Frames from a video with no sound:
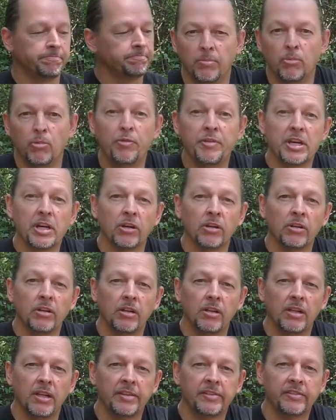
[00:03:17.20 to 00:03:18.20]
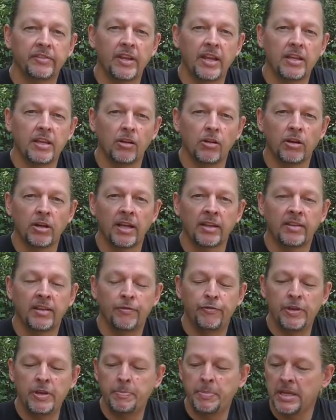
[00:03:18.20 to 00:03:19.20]
Moving on, let's take a look at the
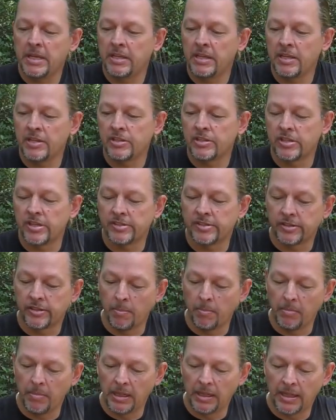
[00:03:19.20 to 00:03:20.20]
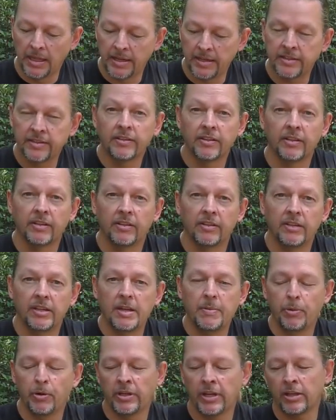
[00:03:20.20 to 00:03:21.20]
VPD System Light
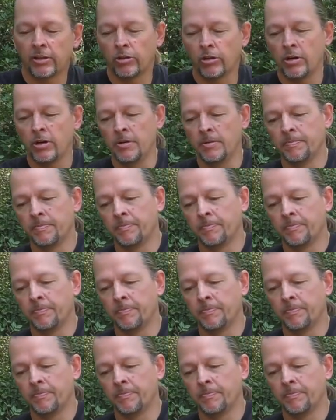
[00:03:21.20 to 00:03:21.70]
Knee Protector.